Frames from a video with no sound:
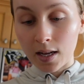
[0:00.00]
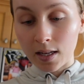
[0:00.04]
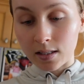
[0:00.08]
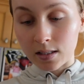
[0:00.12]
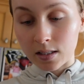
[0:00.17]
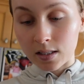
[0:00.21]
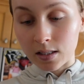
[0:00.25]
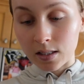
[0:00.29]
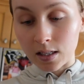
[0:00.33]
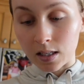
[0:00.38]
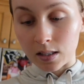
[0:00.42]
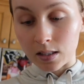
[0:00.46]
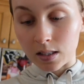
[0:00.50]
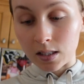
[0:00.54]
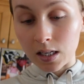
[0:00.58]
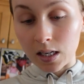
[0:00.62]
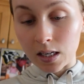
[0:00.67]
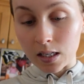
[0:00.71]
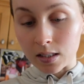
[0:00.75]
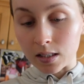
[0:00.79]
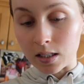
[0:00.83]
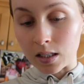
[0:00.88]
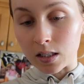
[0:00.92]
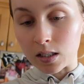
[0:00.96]
It's
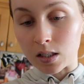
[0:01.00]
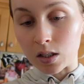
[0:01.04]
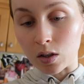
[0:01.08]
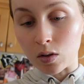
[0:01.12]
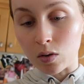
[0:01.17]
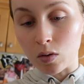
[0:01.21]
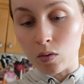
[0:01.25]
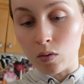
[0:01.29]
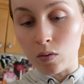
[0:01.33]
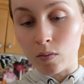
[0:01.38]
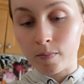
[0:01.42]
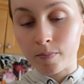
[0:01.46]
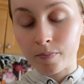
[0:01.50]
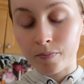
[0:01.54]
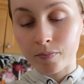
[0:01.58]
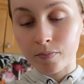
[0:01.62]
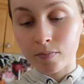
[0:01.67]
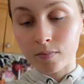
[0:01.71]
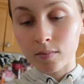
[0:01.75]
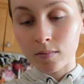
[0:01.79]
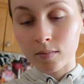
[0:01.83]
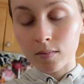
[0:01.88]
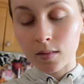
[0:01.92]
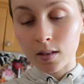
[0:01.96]
easy to,
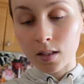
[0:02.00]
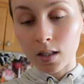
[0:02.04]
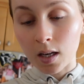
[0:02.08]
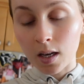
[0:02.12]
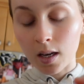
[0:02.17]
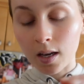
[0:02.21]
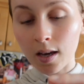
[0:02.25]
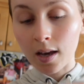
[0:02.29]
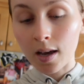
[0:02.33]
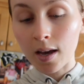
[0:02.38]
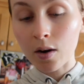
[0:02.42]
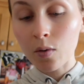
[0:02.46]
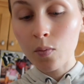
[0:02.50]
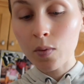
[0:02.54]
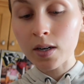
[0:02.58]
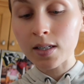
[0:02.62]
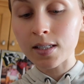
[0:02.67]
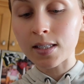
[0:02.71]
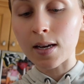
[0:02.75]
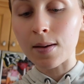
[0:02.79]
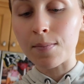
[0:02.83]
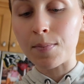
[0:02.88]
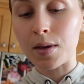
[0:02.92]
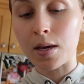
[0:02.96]
I don't want to
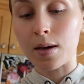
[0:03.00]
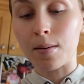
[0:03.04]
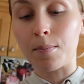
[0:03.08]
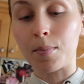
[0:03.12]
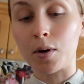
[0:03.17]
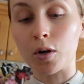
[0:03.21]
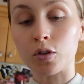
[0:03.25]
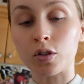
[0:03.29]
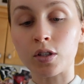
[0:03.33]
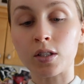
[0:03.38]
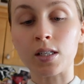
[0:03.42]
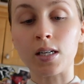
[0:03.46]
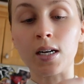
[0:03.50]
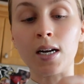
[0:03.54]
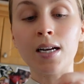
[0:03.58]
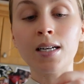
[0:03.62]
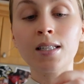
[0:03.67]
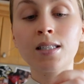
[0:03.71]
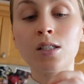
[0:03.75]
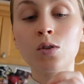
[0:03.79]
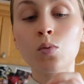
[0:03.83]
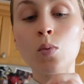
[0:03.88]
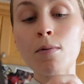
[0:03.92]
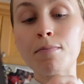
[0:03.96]
say be immersed in it.
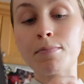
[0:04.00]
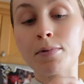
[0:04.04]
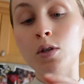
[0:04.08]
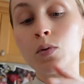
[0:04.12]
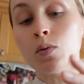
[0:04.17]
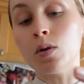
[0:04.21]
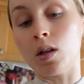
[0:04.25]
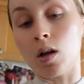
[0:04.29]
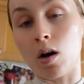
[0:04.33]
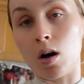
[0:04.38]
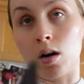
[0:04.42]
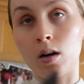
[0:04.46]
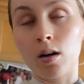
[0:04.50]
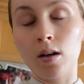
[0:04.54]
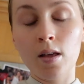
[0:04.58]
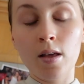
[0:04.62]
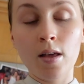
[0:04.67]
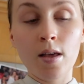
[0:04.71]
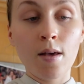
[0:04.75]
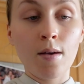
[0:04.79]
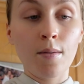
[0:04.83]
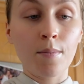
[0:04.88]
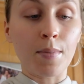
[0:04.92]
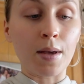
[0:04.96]
It sweeps you along,
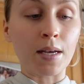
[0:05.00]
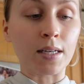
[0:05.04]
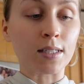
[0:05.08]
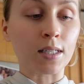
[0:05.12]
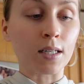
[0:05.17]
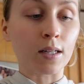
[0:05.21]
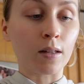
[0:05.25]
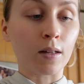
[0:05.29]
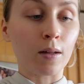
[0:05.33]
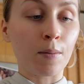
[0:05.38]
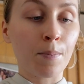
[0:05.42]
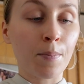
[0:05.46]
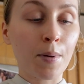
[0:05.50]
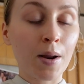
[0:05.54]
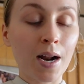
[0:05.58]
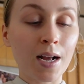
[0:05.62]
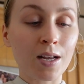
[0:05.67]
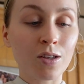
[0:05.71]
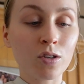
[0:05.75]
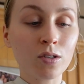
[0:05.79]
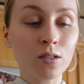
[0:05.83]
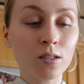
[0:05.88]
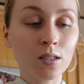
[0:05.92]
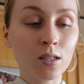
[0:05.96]
basically. But I
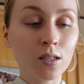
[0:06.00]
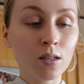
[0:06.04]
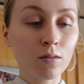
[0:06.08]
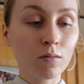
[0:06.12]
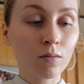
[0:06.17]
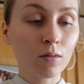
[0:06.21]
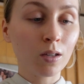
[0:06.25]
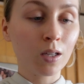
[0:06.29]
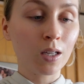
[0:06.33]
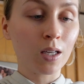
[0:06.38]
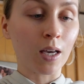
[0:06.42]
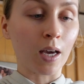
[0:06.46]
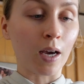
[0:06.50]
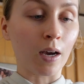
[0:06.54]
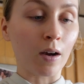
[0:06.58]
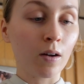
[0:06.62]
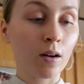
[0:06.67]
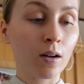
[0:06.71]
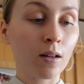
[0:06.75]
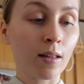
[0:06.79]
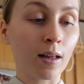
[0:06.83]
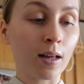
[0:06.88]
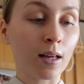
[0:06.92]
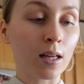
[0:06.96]
just didn't really care.
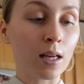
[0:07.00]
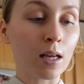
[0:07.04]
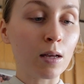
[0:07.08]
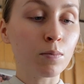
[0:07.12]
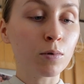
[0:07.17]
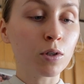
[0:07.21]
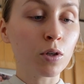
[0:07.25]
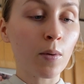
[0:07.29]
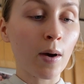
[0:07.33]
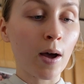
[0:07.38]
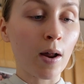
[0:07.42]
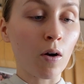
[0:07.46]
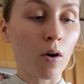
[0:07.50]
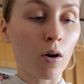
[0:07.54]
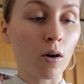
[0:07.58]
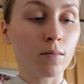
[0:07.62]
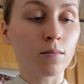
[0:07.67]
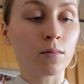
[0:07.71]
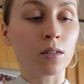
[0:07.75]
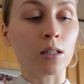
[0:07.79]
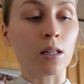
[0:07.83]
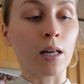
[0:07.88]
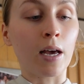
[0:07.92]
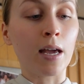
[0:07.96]
It, like, keeps you at
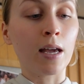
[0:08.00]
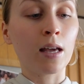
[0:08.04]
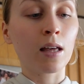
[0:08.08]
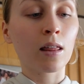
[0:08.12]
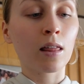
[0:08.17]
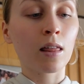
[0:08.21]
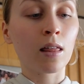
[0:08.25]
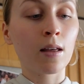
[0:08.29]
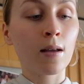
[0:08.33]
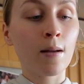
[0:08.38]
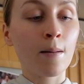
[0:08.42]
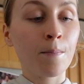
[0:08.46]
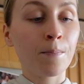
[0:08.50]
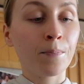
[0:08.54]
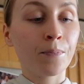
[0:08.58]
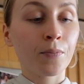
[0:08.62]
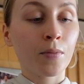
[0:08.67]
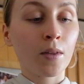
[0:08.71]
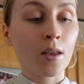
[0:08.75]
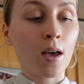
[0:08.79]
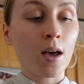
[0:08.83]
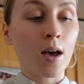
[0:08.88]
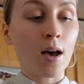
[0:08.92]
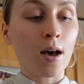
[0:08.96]
arm's length.
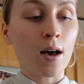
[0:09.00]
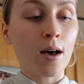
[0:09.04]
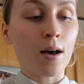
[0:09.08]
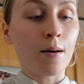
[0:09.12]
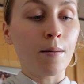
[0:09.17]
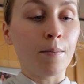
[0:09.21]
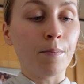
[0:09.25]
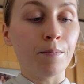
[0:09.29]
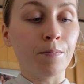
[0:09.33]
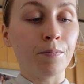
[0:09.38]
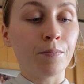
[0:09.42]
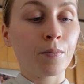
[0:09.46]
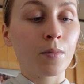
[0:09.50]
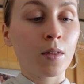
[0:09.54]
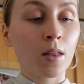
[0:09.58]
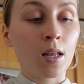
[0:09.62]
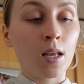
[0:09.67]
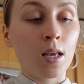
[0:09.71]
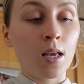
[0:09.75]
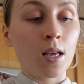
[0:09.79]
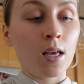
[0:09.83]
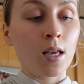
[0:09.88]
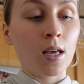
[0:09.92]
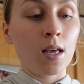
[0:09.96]

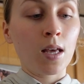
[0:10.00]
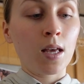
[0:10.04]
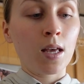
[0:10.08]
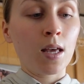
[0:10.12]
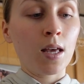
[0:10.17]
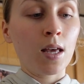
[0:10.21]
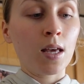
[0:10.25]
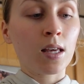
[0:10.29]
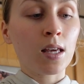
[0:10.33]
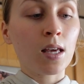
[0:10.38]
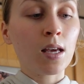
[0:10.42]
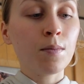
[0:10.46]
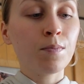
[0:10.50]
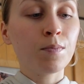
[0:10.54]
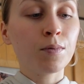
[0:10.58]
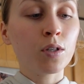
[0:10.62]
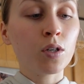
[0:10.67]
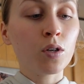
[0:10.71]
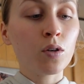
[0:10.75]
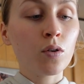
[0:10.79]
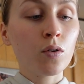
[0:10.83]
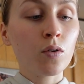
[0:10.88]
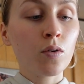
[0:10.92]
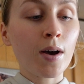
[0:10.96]
It keeps
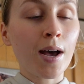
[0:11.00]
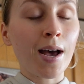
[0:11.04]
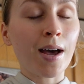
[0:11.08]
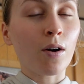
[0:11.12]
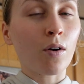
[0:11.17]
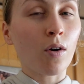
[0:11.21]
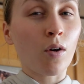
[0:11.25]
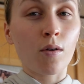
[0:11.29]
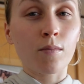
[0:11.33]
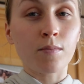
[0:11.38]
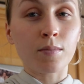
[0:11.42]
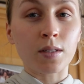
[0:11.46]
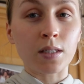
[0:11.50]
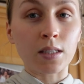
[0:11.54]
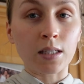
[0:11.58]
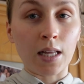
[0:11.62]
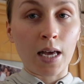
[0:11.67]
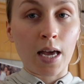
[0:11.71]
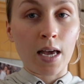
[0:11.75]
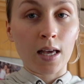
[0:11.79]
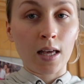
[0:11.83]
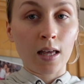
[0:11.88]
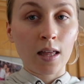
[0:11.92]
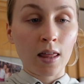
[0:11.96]
you at arm's
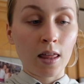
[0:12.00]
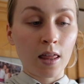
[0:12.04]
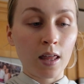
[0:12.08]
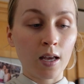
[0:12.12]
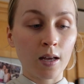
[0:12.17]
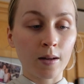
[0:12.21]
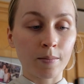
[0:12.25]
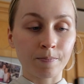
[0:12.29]
length.